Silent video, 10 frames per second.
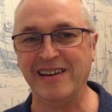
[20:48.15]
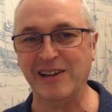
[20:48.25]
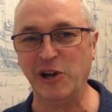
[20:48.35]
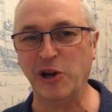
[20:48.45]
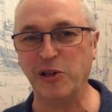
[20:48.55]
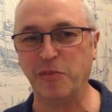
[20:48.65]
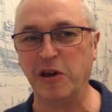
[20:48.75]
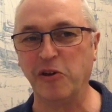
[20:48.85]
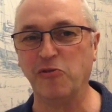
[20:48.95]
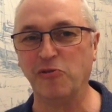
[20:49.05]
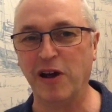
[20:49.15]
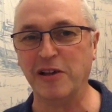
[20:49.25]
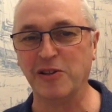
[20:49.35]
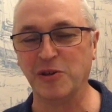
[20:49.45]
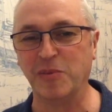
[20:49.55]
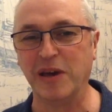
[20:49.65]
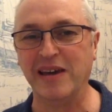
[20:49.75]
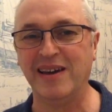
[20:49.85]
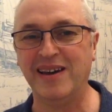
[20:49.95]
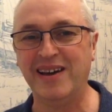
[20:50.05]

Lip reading: you know, it's been great to be